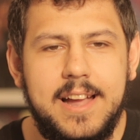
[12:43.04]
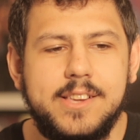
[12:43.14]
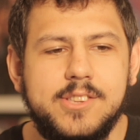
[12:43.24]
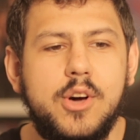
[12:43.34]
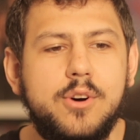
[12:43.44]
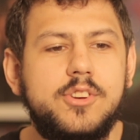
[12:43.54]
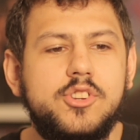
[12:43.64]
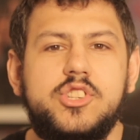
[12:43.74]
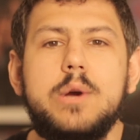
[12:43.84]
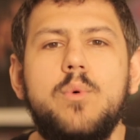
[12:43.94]
So
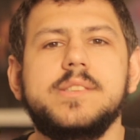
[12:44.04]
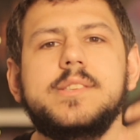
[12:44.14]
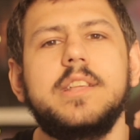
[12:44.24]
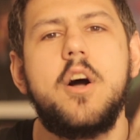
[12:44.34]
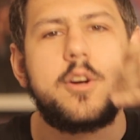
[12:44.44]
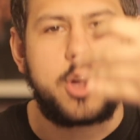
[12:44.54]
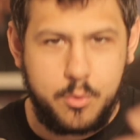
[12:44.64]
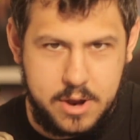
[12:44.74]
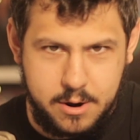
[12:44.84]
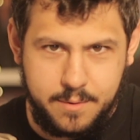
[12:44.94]
she wants a long
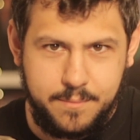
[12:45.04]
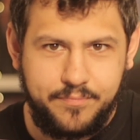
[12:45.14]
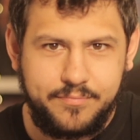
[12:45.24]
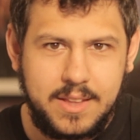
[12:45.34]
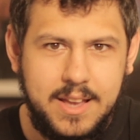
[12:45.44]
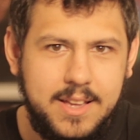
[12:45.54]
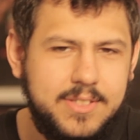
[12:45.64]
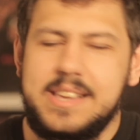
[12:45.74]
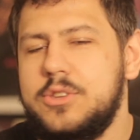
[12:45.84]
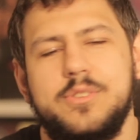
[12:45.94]
career.
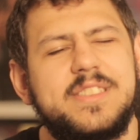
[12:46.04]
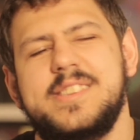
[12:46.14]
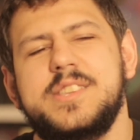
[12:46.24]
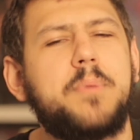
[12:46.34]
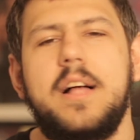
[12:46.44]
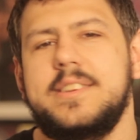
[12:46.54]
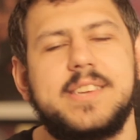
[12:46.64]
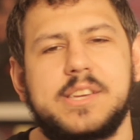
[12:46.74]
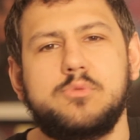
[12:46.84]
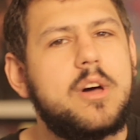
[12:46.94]
This is
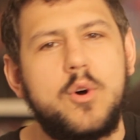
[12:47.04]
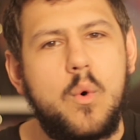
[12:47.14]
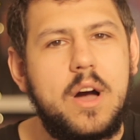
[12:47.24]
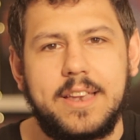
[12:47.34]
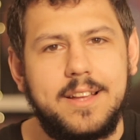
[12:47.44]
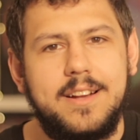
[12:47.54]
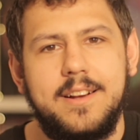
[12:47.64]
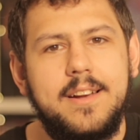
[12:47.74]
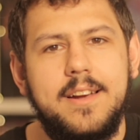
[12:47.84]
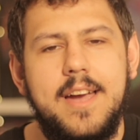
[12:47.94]
politics 101.
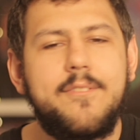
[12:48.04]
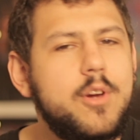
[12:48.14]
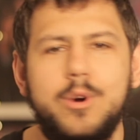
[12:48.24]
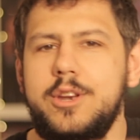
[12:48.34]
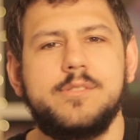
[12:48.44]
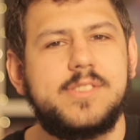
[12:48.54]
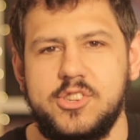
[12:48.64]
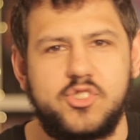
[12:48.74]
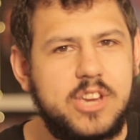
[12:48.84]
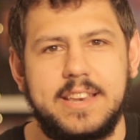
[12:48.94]
Everyone knows
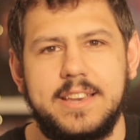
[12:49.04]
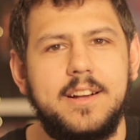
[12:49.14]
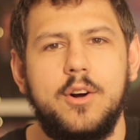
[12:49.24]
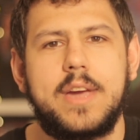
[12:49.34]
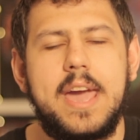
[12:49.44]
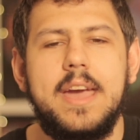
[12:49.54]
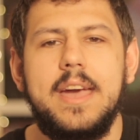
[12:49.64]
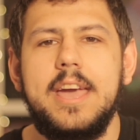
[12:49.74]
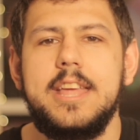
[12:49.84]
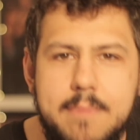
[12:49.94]
this shit, okay?
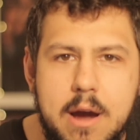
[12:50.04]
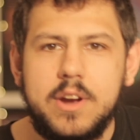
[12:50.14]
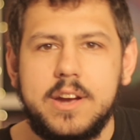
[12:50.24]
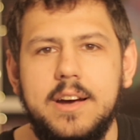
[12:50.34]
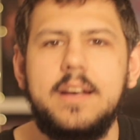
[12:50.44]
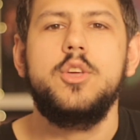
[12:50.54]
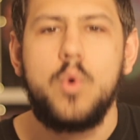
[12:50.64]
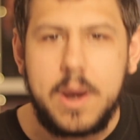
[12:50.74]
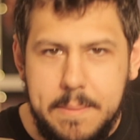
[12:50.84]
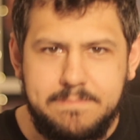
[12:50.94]
In America, you
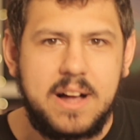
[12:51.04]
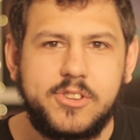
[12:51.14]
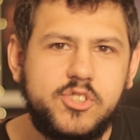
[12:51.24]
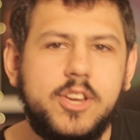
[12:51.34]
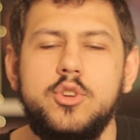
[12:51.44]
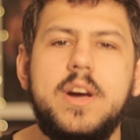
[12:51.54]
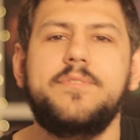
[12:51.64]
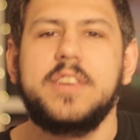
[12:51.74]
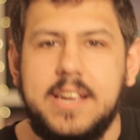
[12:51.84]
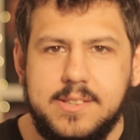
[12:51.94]
want to be a politician, you
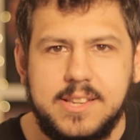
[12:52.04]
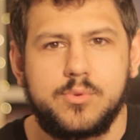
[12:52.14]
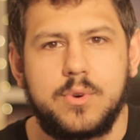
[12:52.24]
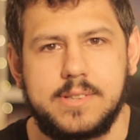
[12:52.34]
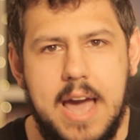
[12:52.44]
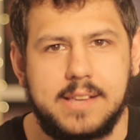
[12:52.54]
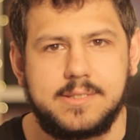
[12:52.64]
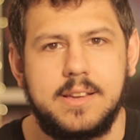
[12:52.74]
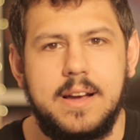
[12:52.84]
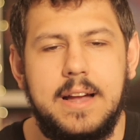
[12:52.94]
have to kiss Israel's
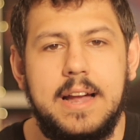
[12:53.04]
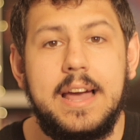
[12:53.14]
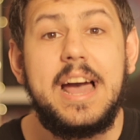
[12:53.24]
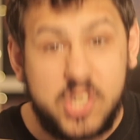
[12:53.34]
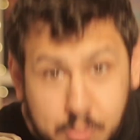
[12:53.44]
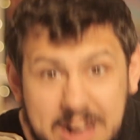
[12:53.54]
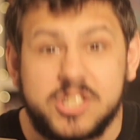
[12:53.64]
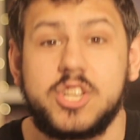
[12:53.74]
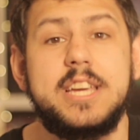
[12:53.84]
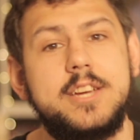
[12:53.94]
ass.
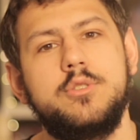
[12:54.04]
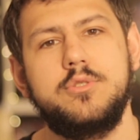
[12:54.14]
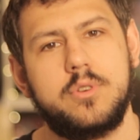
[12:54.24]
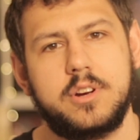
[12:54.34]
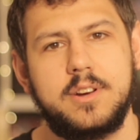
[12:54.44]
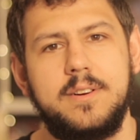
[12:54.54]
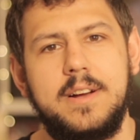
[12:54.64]
Especially in New York.